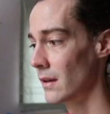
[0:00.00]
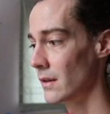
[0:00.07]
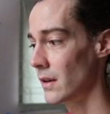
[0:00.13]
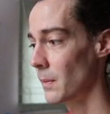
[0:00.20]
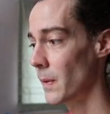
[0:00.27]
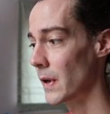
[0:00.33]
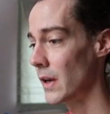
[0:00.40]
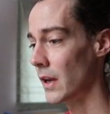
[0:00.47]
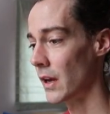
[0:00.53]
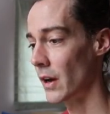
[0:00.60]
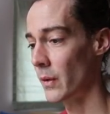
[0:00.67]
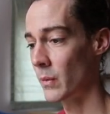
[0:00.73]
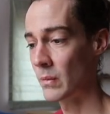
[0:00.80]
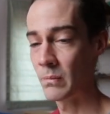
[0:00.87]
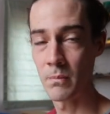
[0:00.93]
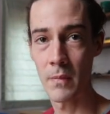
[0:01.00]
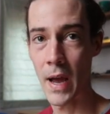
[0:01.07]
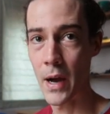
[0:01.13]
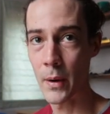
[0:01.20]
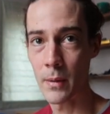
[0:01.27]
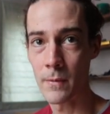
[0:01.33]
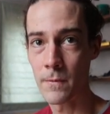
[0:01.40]
depending on
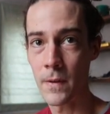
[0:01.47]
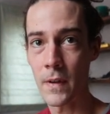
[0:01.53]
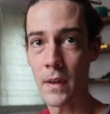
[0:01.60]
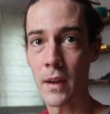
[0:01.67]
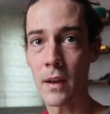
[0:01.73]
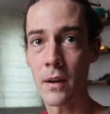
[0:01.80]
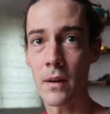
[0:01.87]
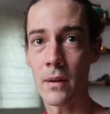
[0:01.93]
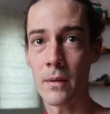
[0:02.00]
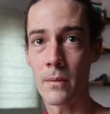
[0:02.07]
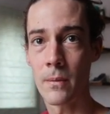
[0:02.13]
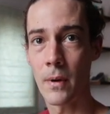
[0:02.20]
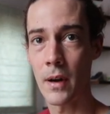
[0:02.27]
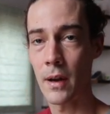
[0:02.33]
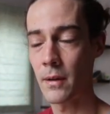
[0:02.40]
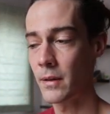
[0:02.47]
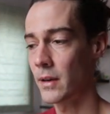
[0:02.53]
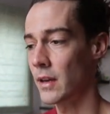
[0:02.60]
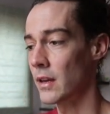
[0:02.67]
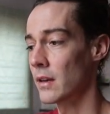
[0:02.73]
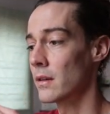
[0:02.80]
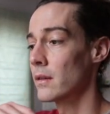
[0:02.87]
how I'm feeling and what I
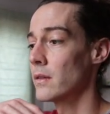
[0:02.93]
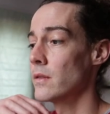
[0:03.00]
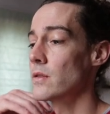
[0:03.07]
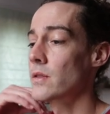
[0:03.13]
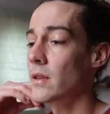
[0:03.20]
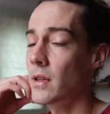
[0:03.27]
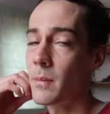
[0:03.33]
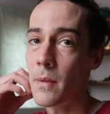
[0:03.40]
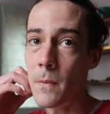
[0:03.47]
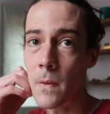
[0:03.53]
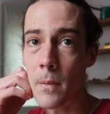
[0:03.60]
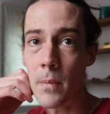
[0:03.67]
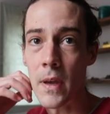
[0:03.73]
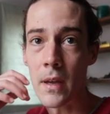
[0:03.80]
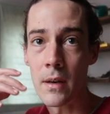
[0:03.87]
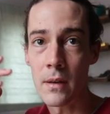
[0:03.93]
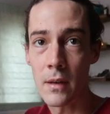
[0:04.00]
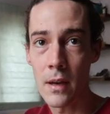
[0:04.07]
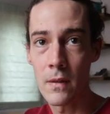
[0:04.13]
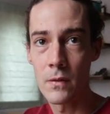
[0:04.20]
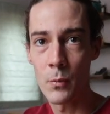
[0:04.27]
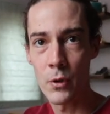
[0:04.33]
need. Usually the pen
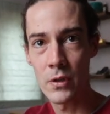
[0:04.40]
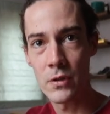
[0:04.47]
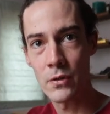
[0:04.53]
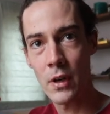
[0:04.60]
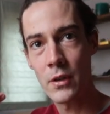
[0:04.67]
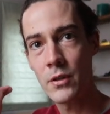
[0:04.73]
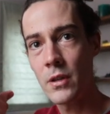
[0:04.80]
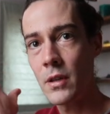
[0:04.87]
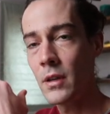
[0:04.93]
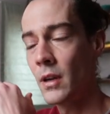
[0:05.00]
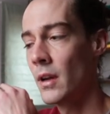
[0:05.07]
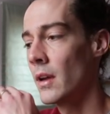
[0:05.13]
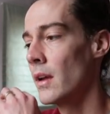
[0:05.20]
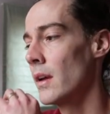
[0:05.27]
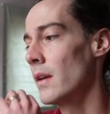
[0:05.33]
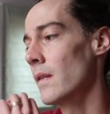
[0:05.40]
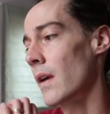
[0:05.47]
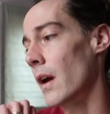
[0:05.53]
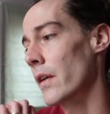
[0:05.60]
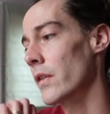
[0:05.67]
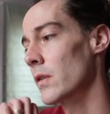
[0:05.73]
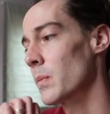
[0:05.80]
gives more structure,
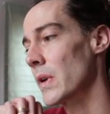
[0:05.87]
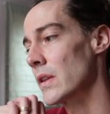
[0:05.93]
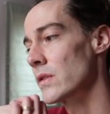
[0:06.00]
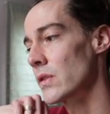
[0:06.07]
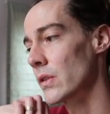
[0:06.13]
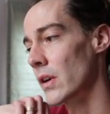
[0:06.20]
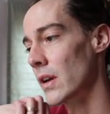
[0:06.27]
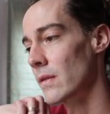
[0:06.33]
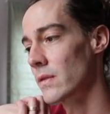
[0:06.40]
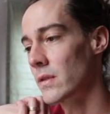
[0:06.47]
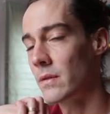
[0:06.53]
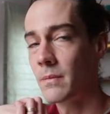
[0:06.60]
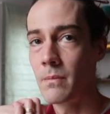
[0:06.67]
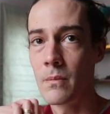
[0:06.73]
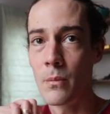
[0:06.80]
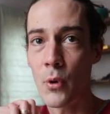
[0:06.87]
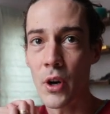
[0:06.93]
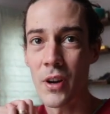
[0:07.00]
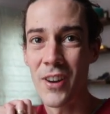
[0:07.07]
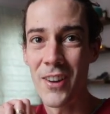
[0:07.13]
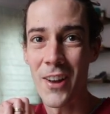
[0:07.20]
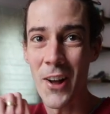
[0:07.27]
colored pencil gives
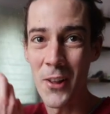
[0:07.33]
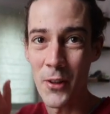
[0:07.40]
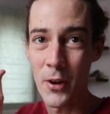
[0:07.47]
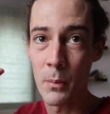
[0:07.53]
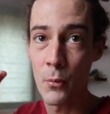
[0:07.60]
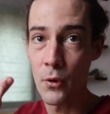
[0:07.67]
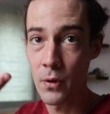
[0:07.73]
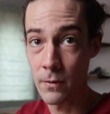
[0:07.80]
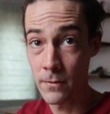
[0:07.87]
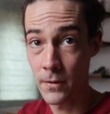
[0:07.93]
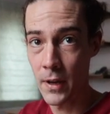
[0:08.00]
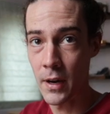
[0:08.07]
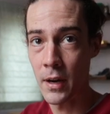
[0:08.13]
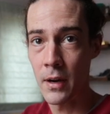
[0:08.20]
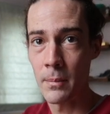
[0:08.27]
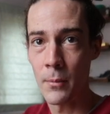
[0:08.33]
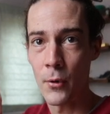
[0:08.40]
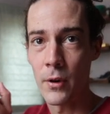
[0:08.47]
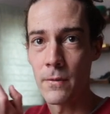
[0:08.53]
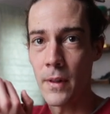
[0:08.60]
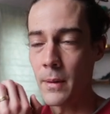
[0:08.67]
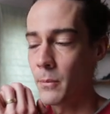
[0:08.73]
more color, more flair, and
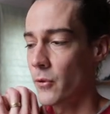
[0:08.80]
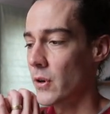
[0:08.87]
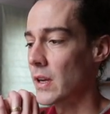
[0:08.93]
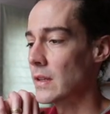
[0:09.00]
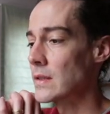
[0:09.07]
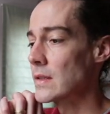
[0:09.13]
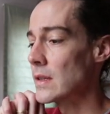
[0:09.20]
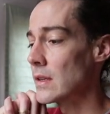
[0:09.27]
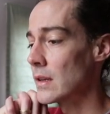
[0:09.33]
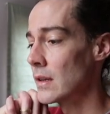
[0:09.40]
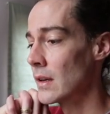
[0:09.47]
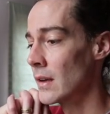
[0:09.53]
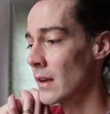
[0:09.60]
more flamboyancy.